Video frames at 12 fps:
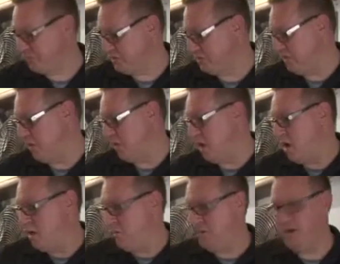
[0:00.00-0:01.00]
So,
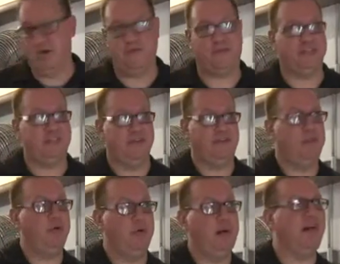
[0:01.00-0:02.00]
if I
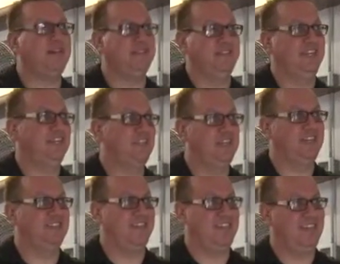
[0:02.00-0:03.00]
put a box and say
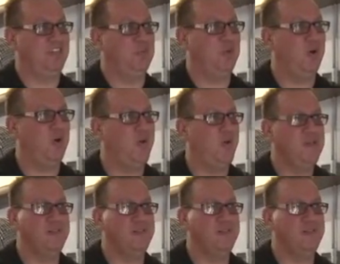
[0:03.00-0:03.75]
tourniquets on the wall,